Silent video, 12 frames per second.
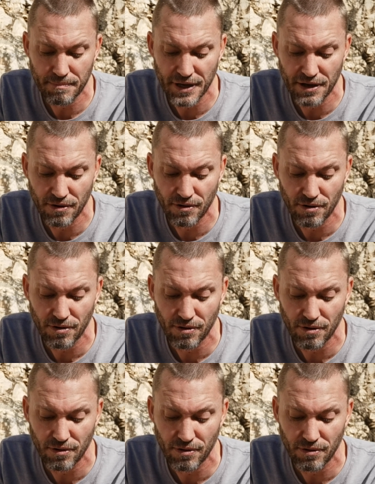
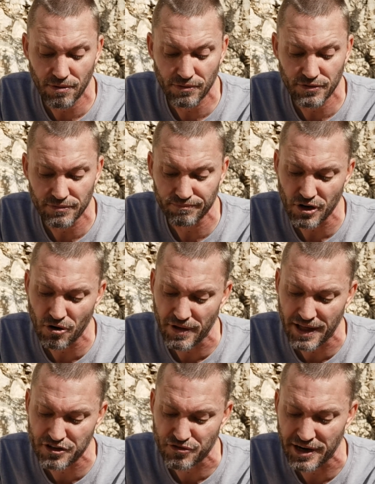Behold, oh
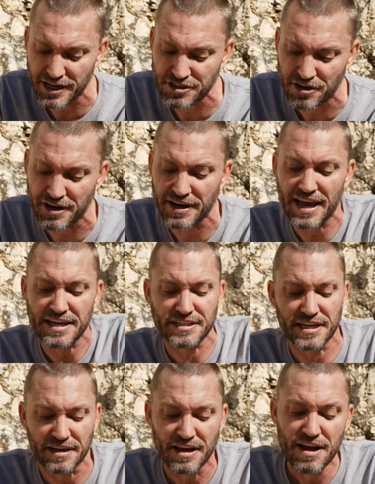yeah, that's right, I started in
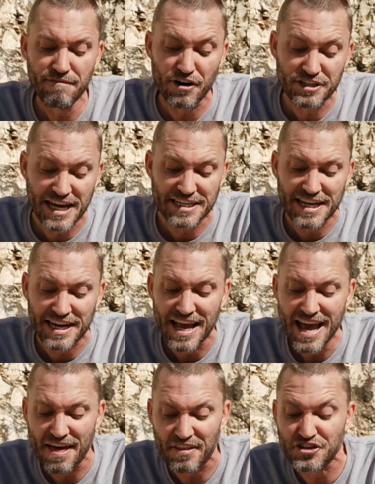18. Verse 18,
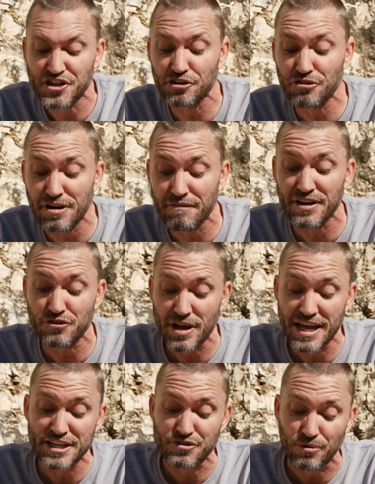and the children of
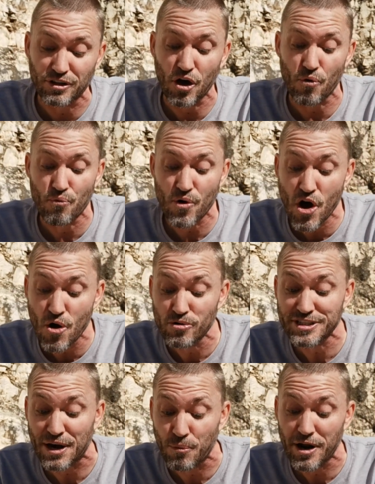Israel
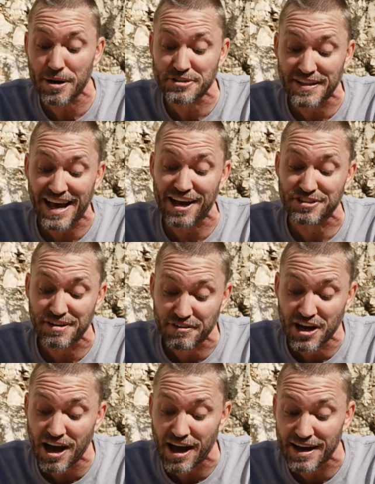arose and went up to the house of
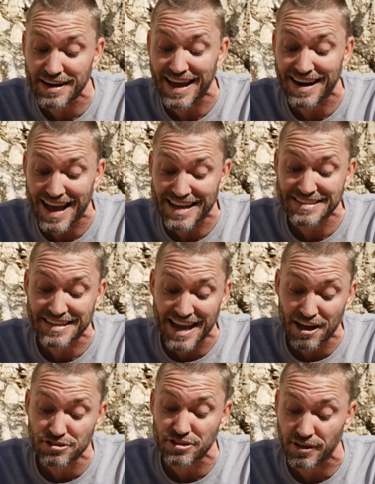God and asked
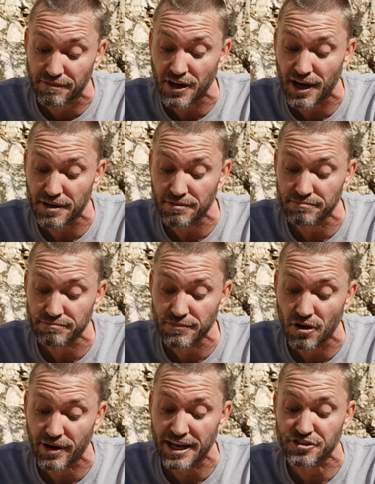counsel of God.
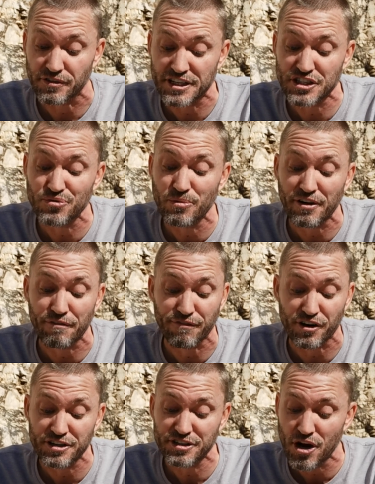Okay, so this is when they're
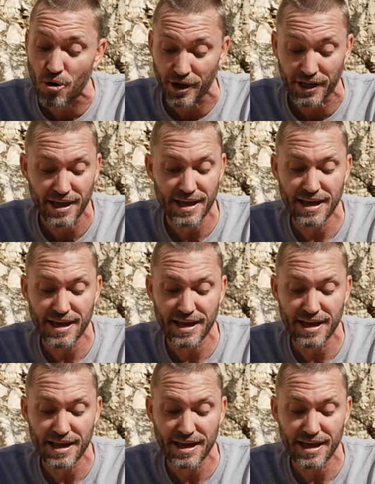first going.